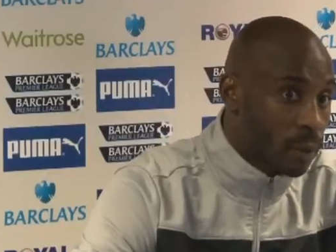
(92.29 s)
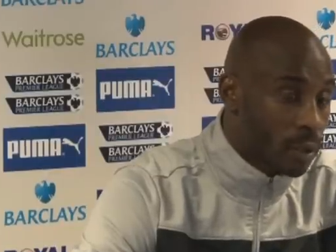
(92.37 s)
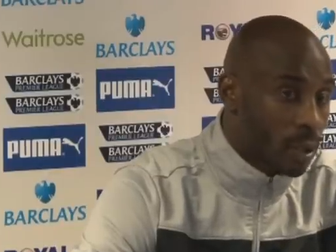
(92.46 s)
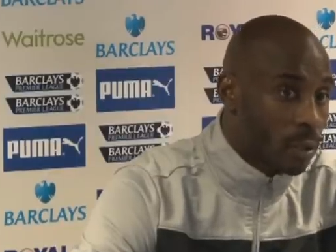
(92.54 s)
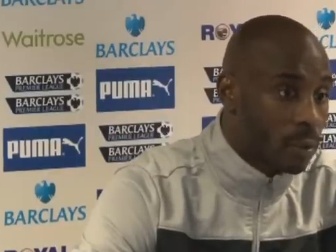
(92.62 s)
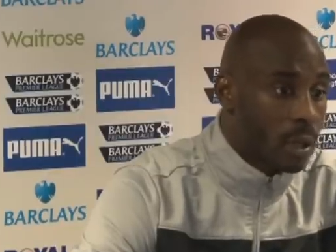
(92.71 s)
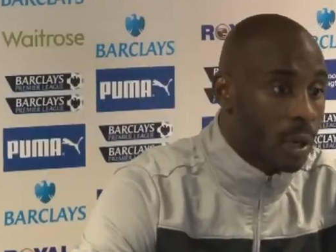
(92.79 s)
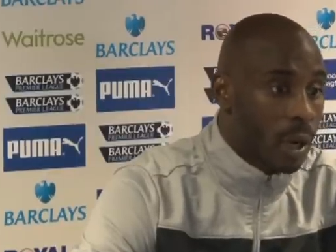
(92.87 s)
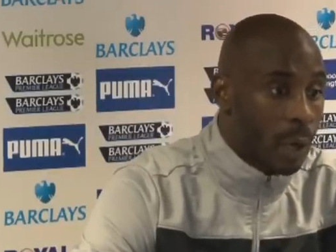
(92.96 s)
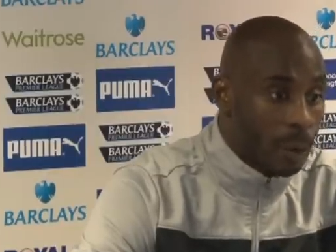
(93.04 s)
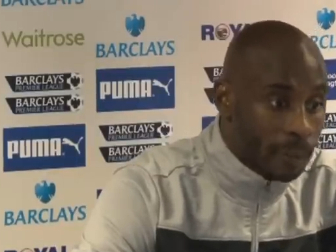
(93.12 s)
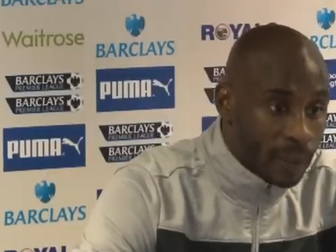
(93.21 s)
So
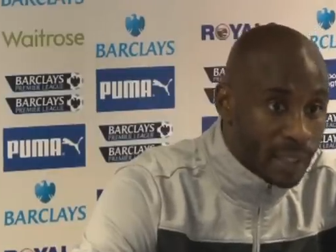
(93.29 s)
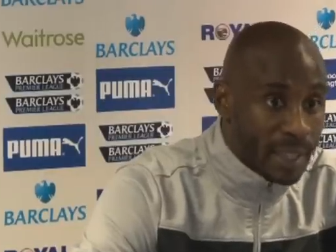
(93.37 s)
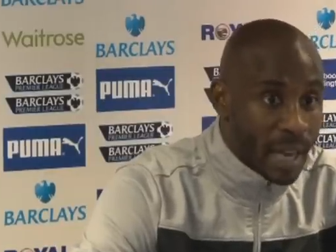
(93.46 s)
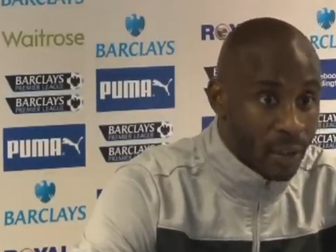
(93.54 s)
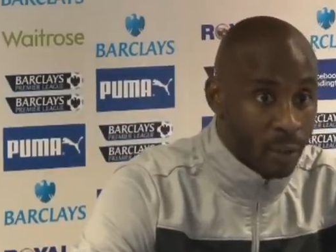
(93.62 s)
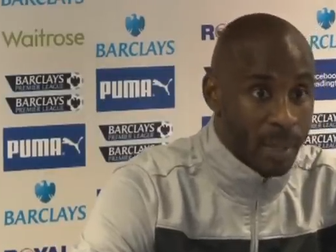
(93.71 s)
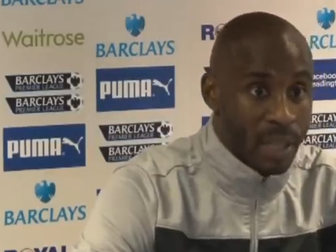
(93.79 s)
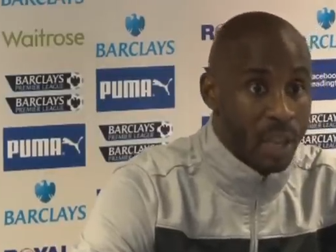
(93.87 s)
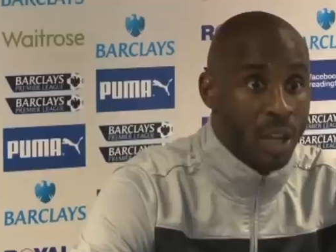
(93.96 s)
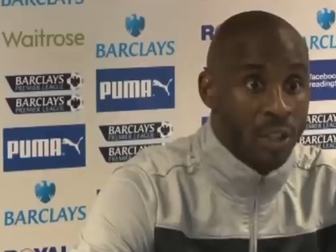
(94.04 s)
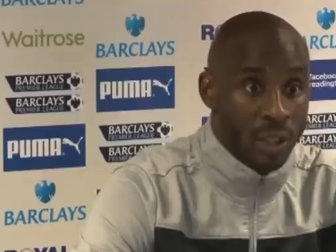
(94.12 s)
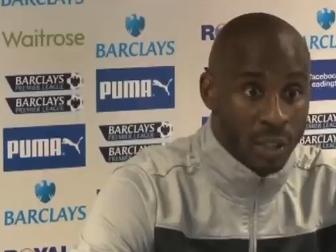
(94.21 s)
hopefully now there'll be an
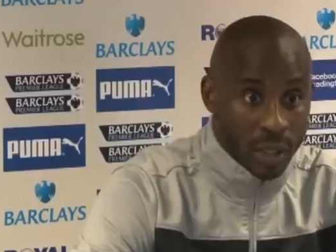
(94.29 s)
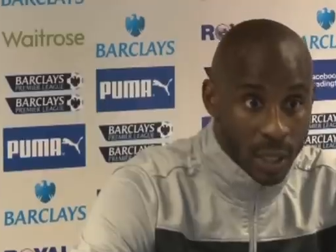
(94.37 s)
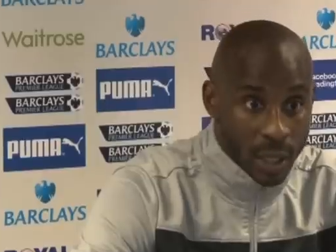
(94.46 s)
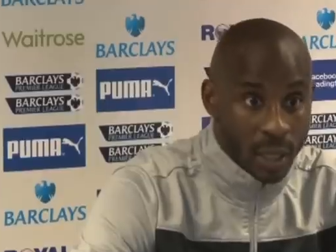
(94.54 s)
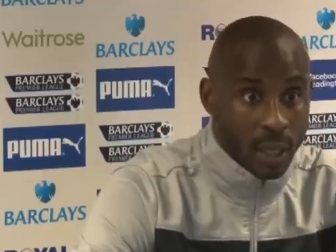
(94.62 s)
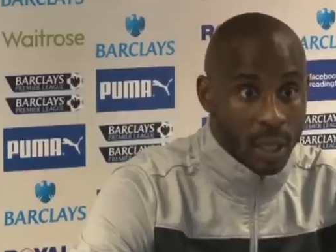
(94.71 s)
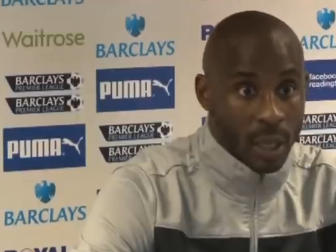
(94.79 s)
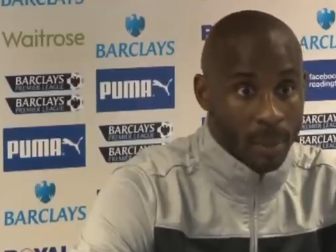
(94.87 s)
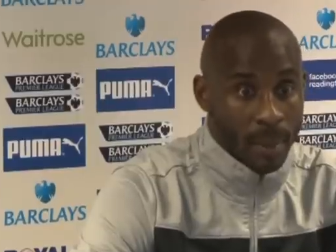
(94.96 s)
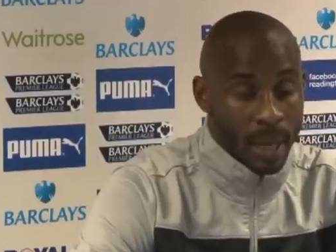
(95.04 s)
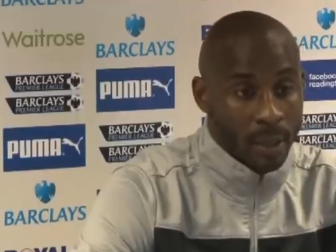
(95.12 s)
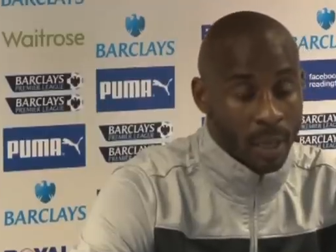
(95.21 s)
urgency
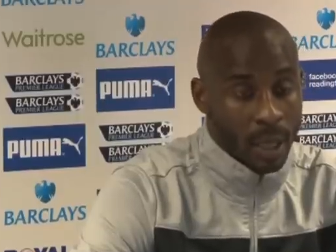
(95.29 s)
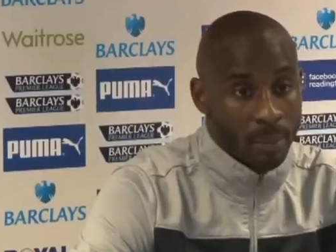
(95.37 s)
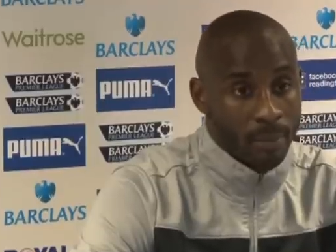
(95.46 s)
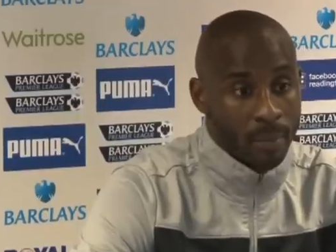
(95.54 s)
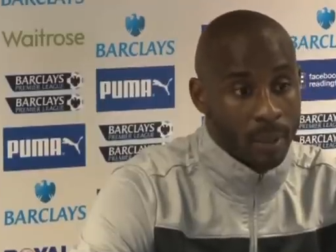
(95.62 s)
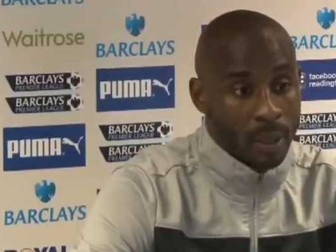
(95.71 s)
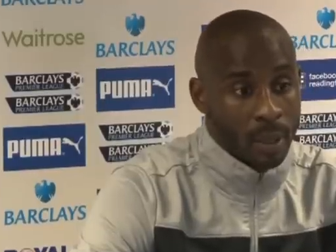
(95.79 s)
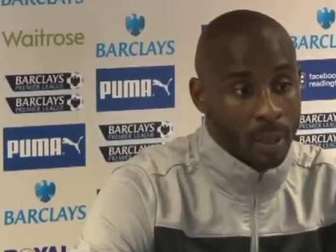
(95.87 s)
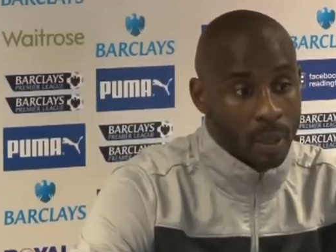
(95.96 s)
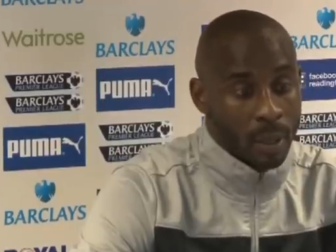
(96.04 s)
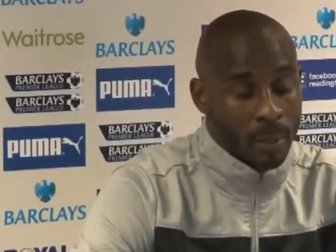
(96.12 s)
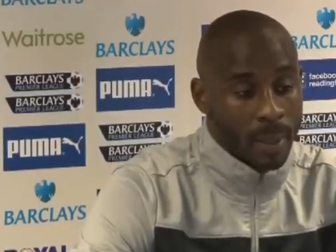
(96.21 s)
about, um,
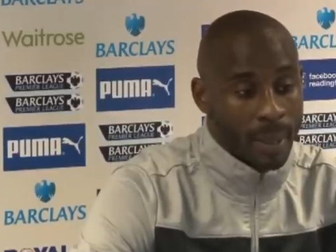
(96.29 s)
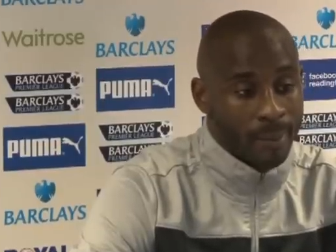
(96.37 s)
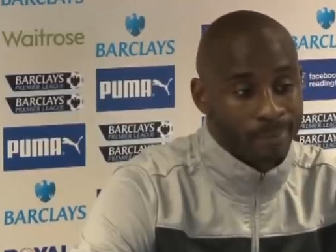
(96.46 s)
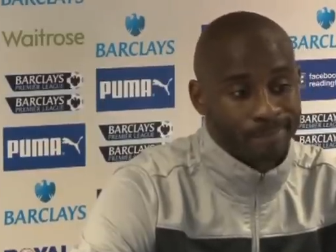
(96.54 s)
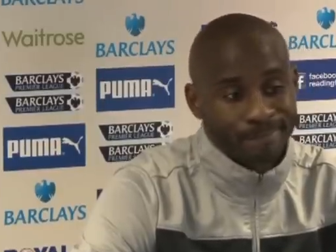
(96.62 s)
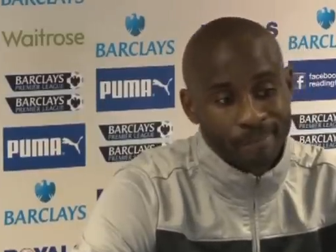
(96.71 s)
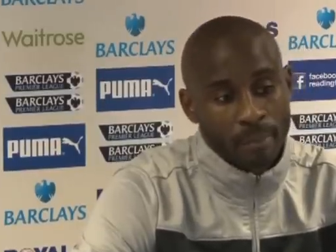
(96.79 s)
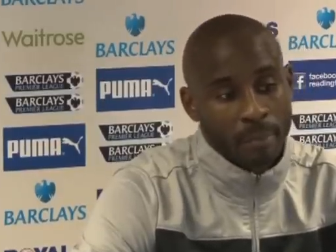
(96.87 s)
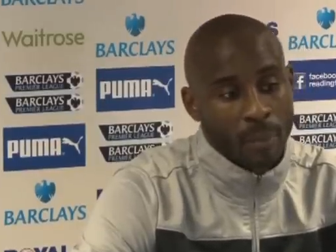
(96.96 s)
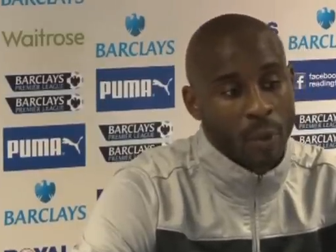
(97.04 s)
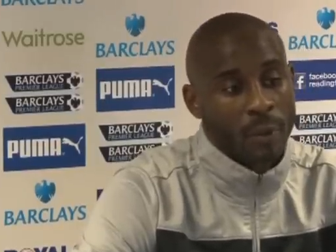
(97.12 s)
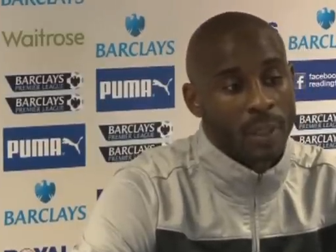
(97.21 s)
about
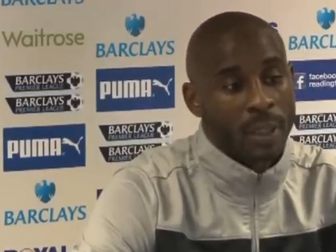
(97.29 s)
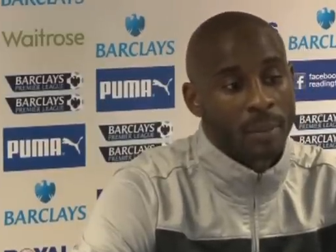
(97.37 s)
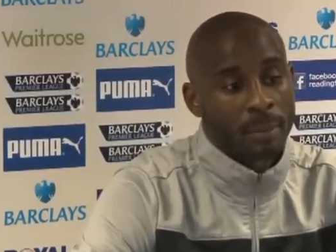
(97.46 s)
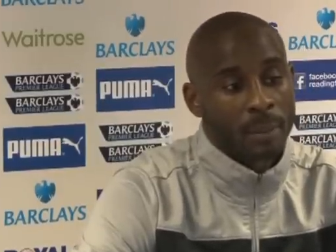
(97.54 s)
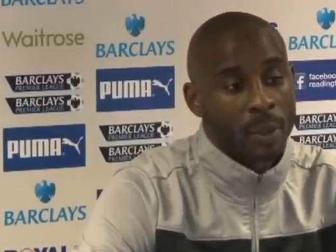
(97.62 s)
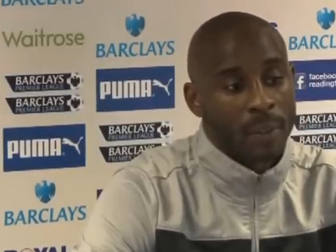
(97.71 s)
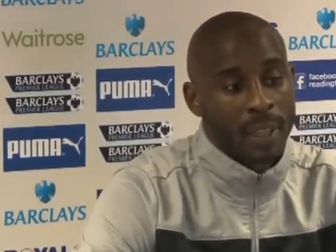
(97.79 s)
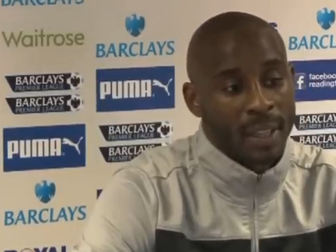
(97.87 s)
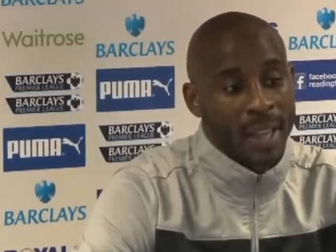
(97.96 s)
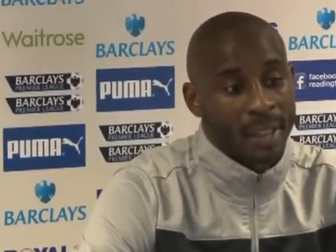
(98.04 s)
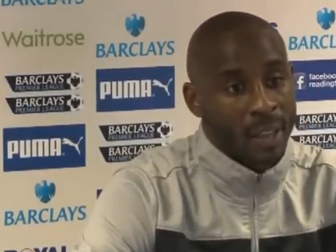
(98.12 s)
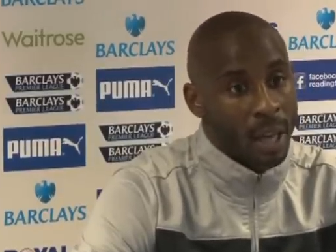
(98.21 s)
moving, in, moving
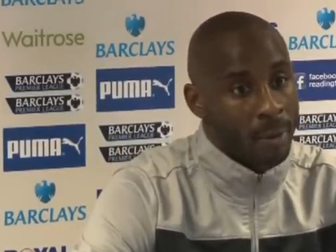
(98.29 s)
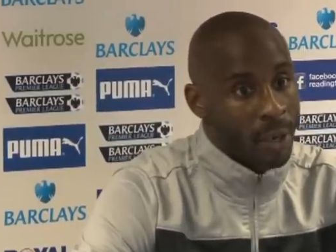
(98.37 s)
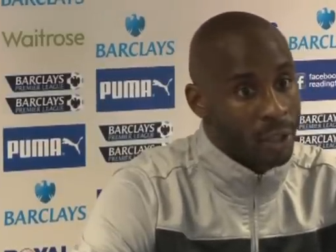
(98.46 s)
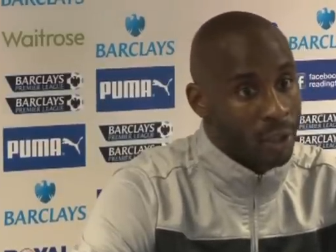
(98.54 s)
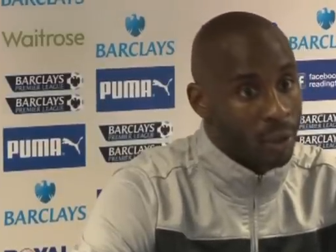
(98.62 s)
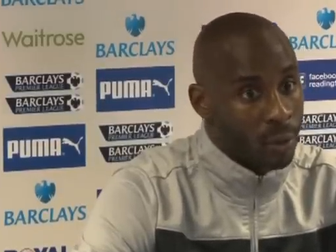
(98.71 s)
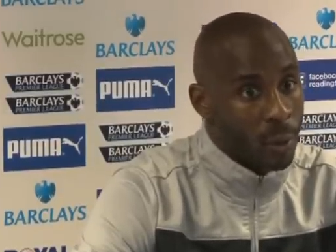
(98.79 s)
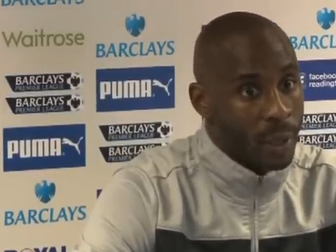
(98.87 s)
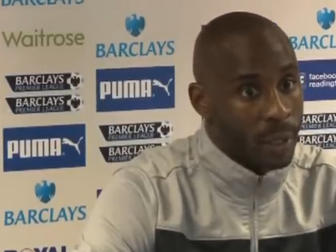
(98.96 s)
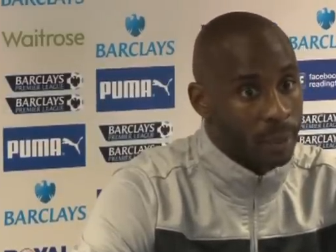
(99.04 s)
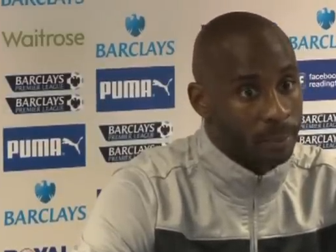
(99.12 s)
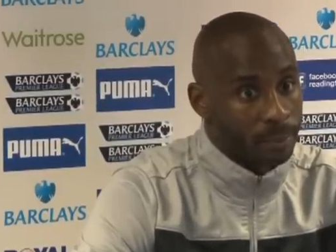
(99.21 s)
in that direction
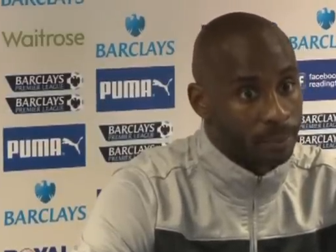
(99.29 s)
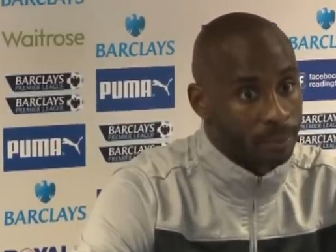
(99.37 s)
quicker.